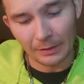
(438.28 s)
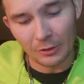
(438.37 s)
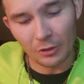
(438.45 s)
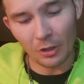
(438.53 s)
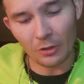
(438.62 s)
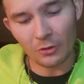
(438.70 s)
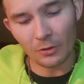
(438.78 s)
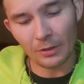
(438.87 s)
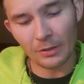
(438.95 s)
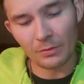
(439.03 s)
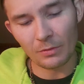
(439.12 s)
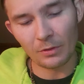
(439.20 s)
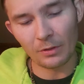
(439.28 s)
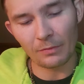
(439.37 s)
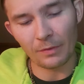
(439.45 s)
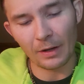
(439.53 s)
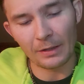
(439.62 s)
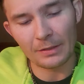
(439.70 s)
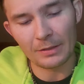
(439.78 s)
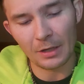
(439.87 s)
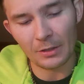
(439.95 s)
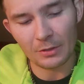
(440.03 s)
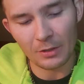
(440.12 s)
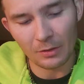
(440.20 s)
Drudgery is one of the finest
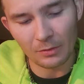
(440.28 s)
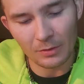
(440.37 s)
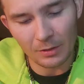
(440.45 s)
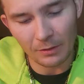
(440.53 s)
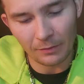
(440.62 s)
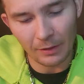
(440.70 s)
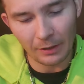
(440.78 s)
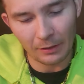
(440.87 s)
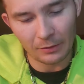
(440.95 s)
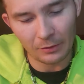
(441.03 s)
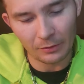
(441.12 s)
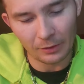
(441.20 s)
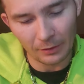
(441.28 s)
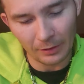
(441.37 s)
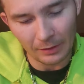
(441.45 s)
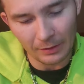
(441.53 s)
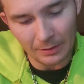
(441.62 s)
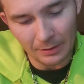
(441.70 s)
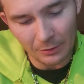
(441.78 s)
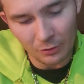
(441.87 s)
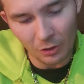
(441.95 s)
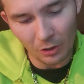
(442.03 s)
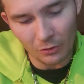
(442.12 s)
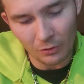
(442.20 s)
touchstones of character there is.
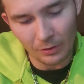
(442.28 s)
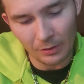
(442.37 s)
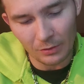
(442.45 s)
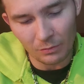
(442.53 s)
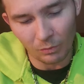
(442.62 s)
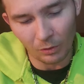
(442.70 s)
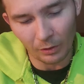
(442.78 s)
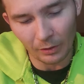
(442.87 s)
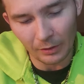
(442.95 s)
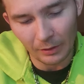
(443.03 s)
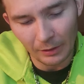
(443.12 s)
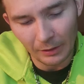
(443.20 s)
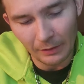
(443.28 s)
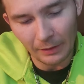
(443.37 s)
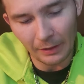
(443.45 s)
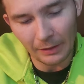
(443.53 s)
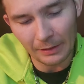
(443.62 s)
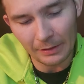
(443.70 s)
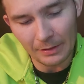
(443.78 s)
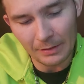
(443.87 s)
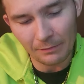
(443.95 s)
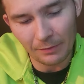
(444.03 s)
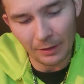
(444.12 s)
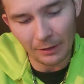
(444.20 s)
Drudgery is work that is
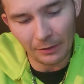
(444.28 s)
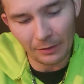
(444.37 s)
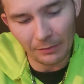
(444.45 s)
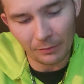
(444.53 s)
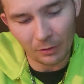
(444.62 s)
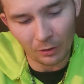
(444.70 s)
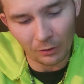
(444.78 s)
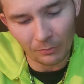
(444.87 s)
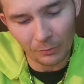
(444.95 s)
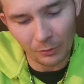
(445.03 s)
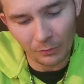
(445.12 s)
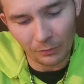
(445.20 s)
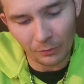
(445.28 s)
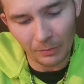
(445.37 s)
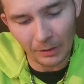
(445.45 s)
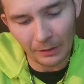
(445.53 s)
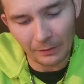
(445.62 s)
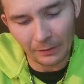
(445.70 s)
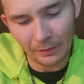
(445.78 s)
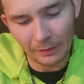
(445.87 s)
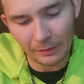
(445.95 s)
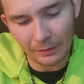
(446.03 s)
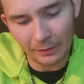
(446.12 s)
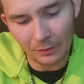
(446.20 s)
very far removed from
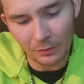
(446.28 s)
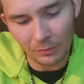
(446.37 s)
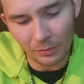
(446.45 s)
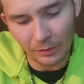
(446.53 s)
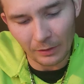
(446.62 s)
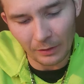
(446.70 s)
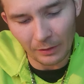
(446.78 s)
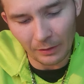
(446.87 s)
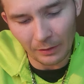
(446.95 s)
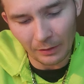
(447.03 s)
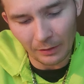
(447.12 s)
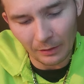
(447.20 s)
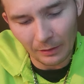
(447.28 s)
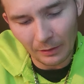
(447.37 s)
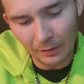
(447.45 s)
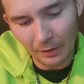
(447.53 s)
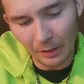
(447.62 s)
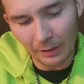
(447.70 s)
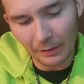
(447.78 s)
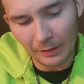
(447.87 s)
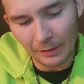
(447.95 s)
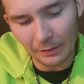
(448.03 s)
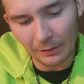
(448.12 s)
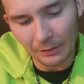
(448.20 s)
anything to do with the
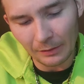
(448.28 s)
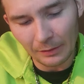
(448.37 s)
ideal.